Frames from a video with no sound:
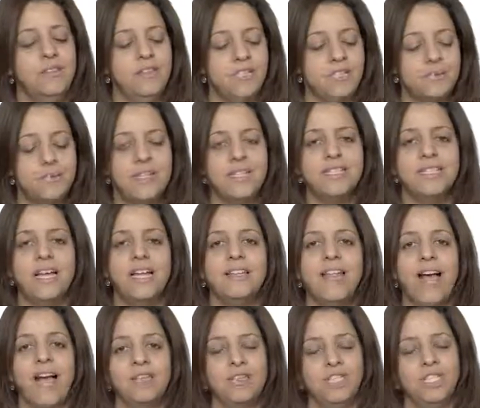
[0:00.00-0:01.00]
This means
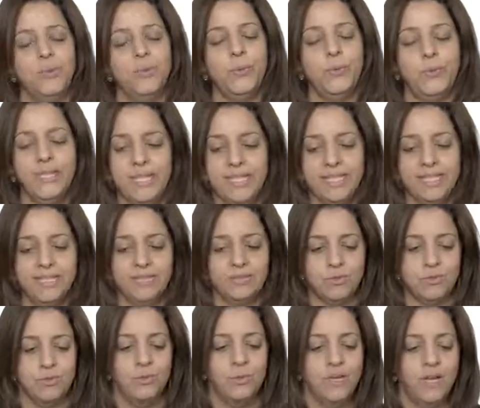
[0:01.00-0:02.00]
that actually we really
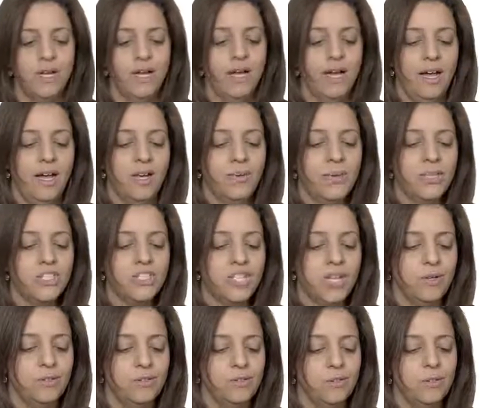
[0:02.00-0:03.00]
need to uh,
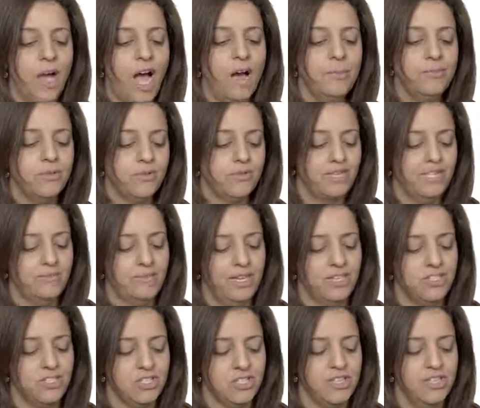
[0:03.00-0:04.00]
reach out to
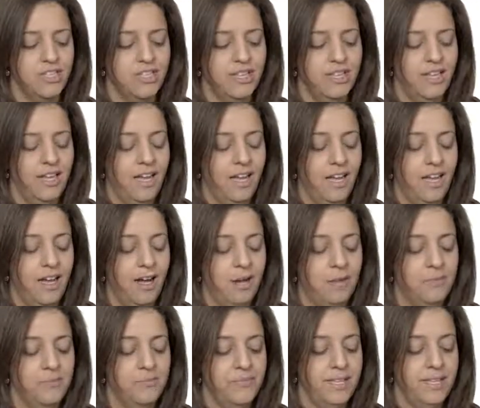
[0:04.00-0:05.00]
approximation
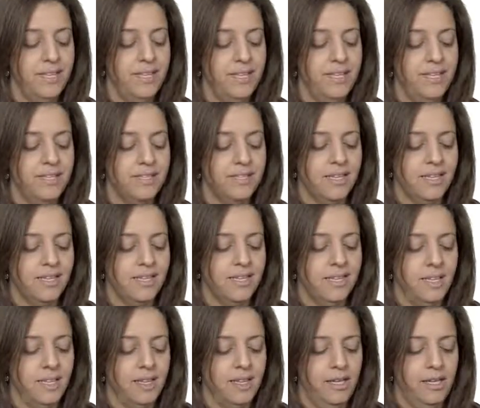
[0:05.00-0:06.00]
um, is a
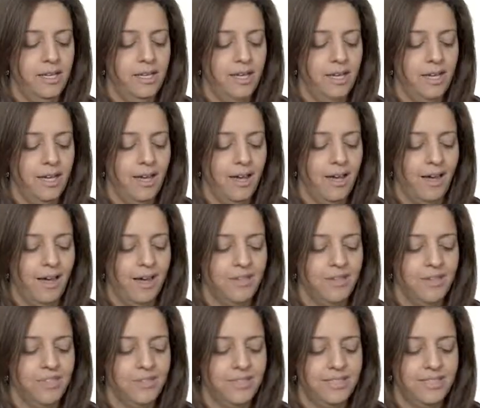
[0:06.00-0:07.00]
key uh,
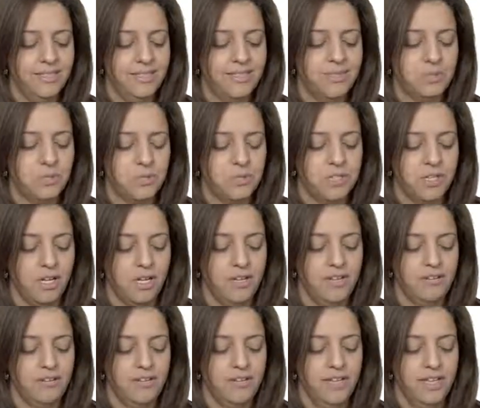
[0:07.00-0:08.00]
ingredient to
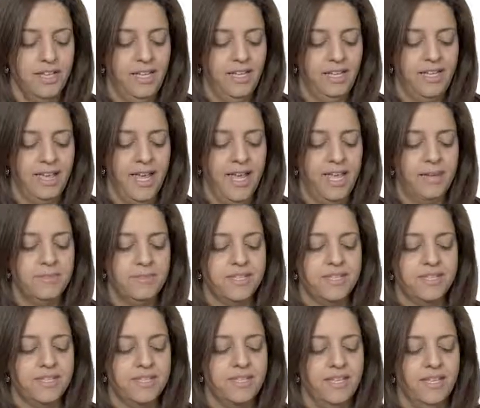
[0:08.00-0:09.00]
solve
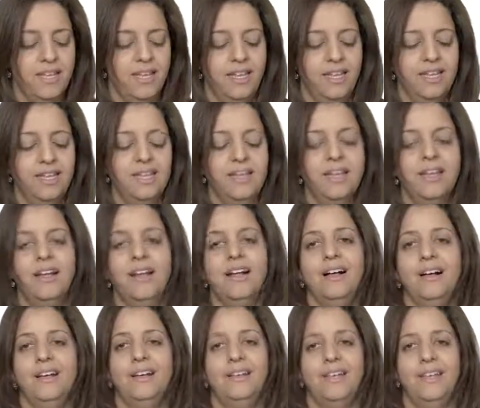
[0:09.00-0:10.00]
games in
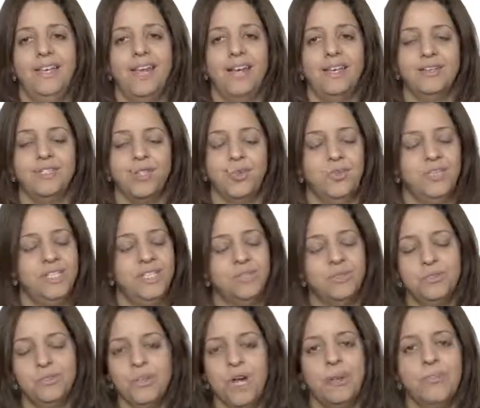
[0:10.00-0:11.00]
uh, AI. So we need
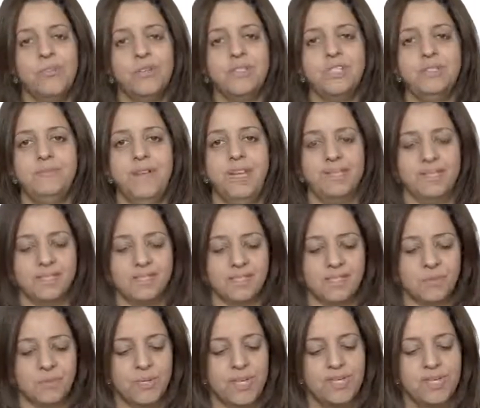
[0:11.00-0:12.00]
to do approximate.
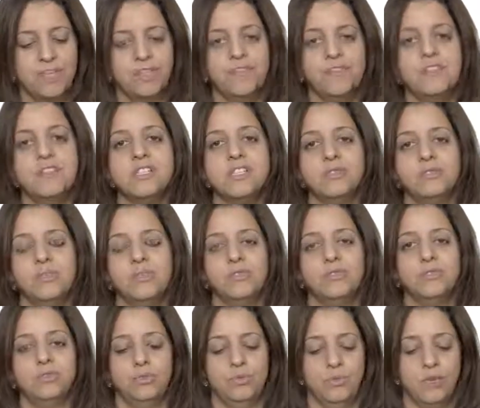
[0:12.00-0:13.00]
It's really not feasible
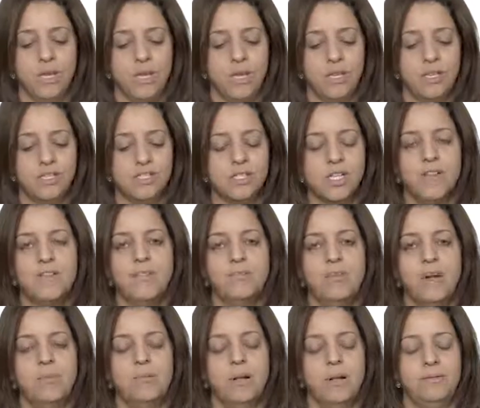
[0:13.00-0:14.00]
to solve the
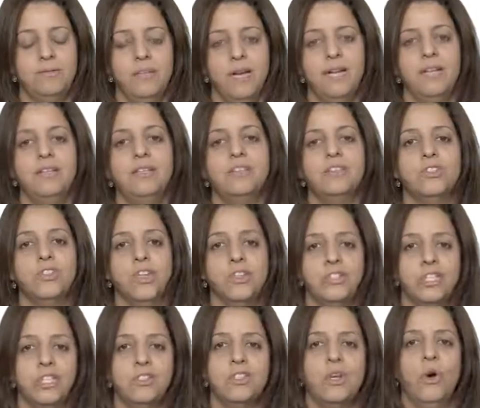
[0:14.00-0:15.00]
problem by
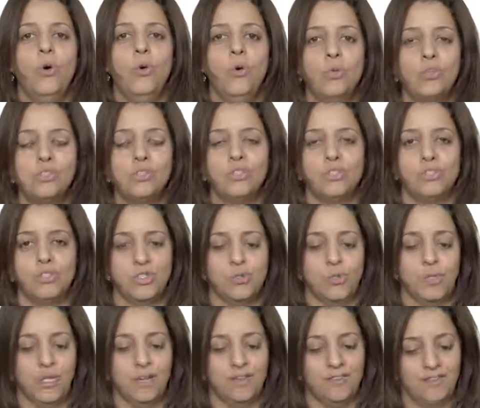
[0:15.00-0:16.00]
searching the whole search
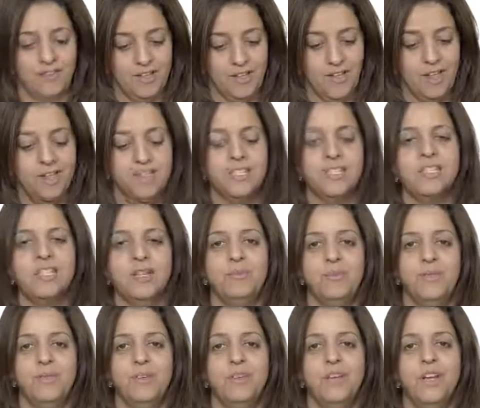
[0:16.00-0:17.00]
tree of this
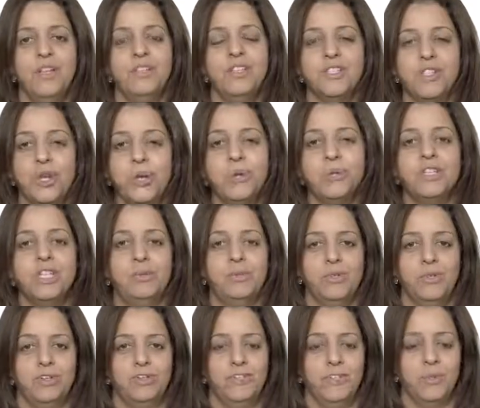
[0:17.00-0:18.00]
number, this huge
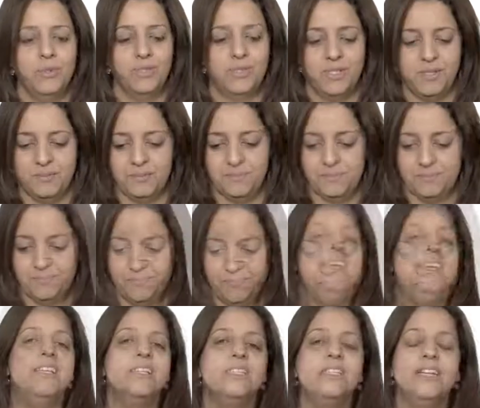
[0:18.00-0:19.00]
number of nodes.
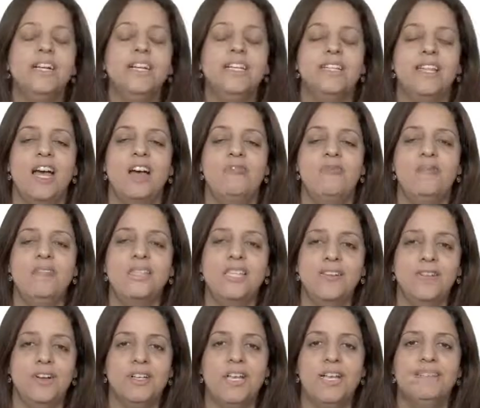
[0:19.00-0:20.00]
Historically, there have been
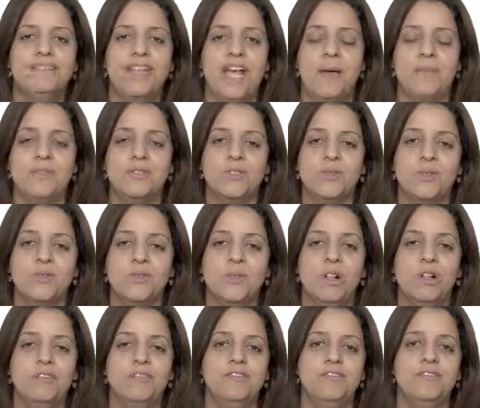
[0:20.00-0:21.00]
several attempts to
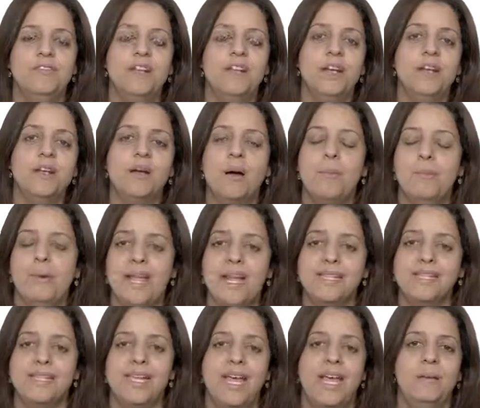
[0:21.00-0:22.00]
solve
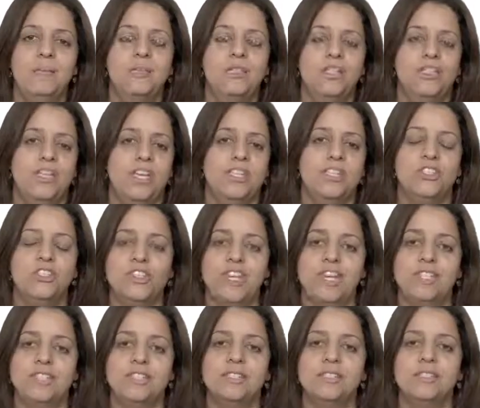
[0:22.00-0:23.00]
complex games such as
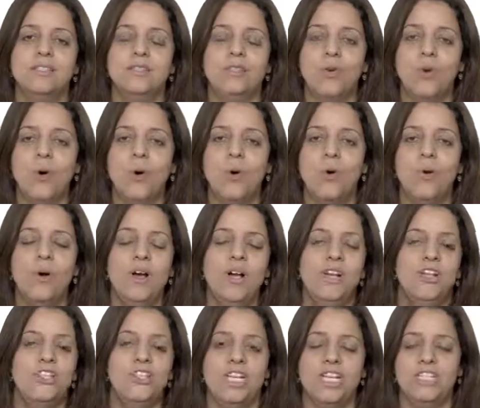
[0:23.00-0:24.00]
chess, Go,
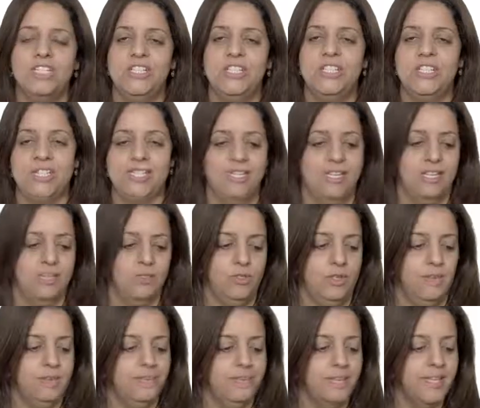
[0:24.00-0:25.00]
checkers,
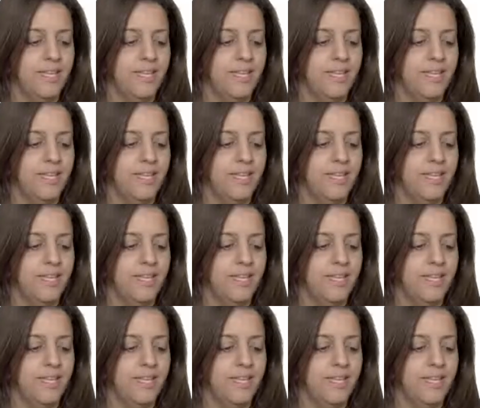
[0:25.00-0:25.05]
etc.